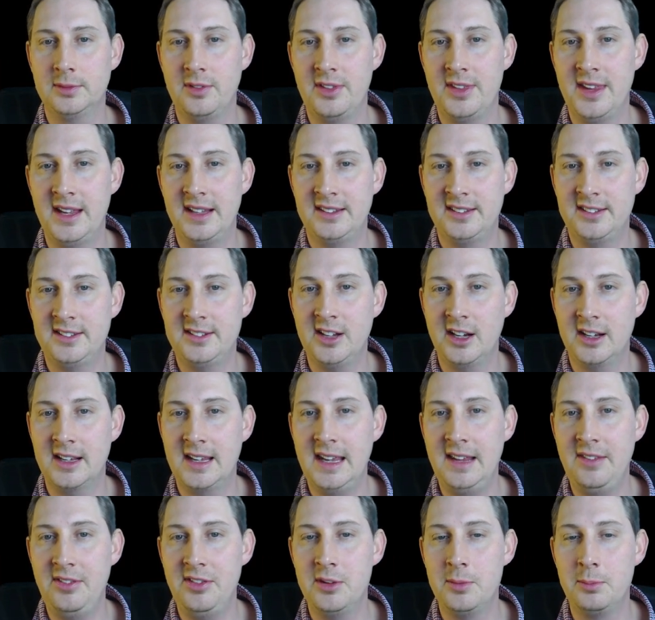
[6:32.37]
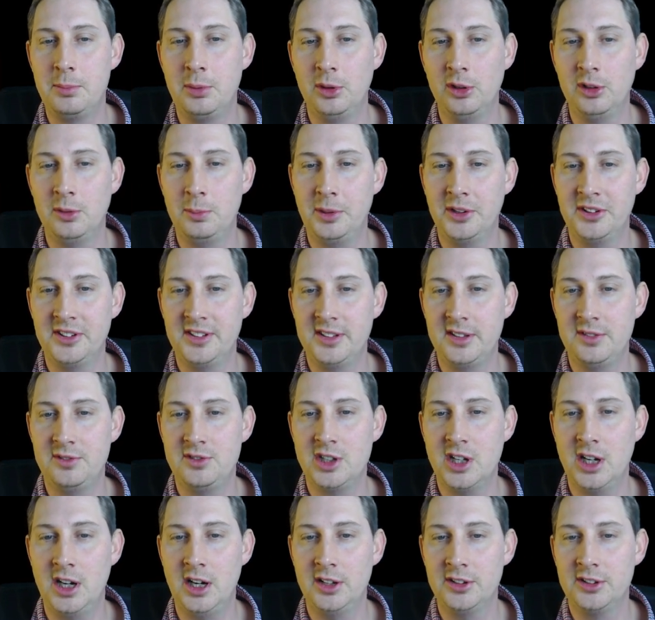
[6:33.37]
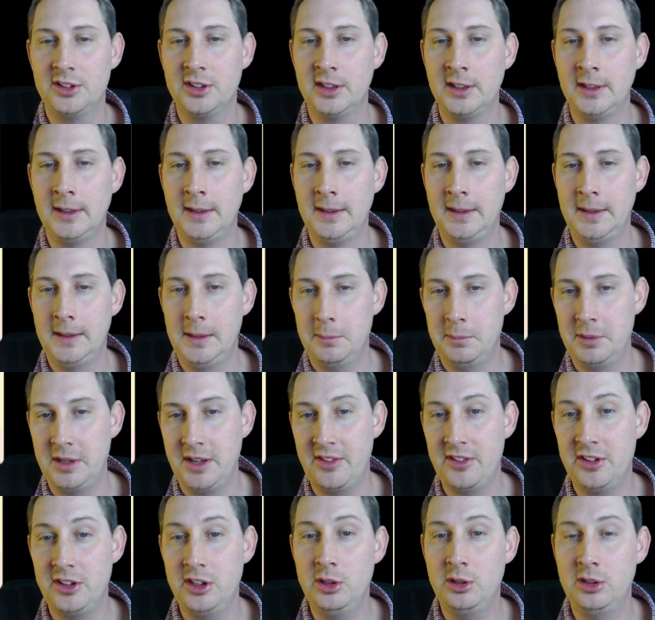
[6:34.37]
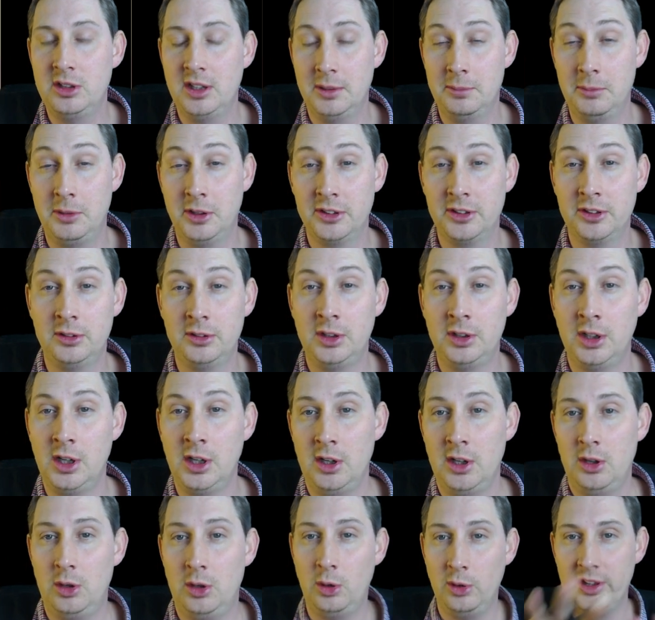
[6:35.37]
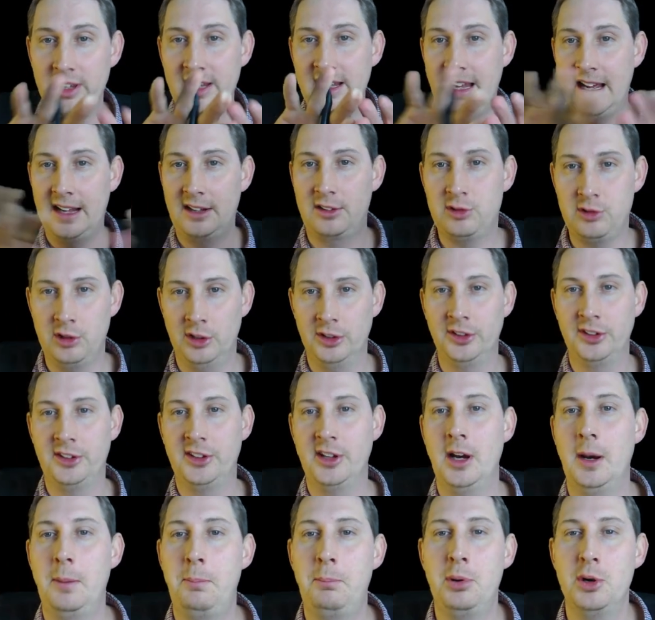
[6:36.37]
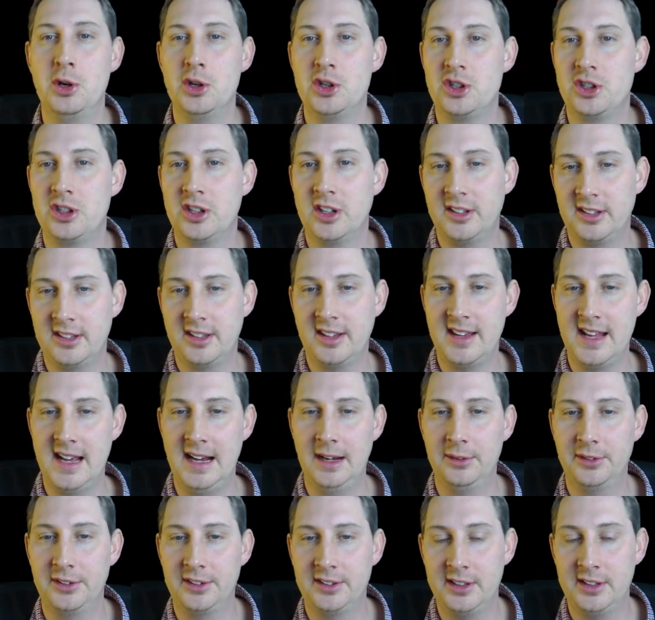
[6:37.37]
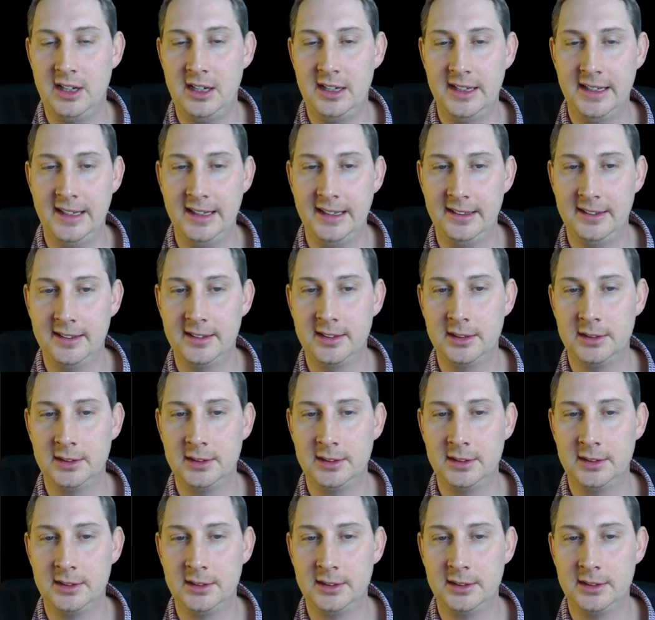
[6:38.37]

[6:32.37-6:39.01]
They're stuck in the ball of positive charge, but in the nuclear model, all the electrons are pushed to the outside.